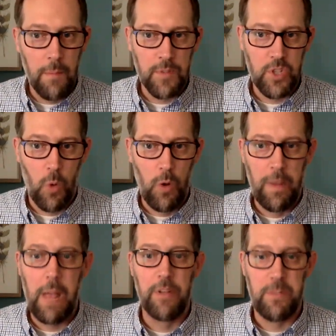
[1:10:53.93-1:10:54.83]
So we'll
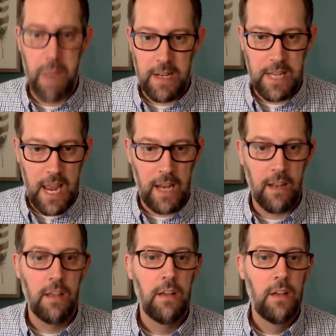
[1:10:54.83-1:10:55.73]
be able to maintain
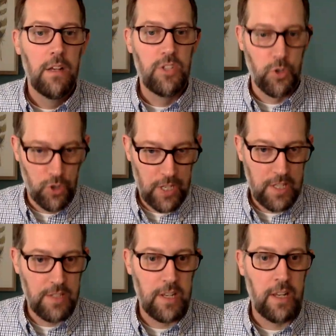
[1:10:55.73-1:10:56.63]
social
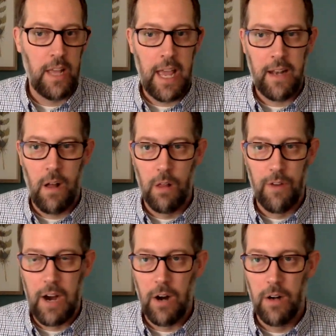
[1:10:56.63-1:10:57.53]
distancing and all of
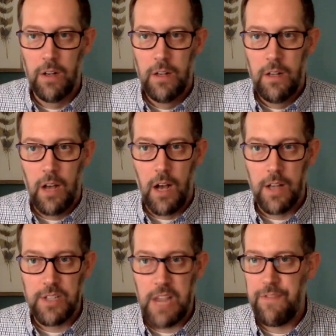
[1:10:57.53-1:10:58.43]
our
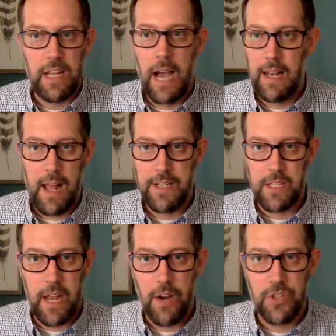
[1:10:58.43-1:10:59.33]
safety guidelines
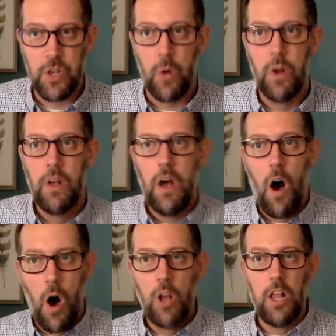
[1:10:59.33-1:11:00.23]
there. So
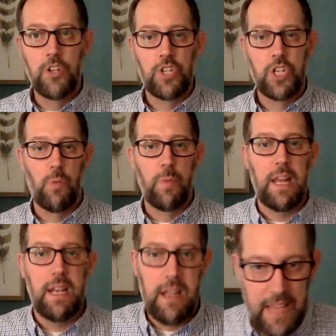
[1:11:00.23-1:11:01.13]
all lunches will be
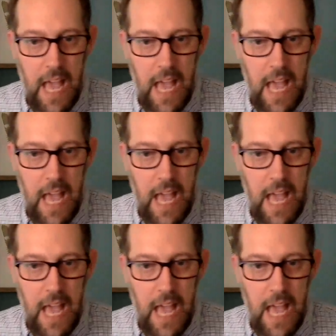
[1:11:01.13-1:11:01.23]
eaten in the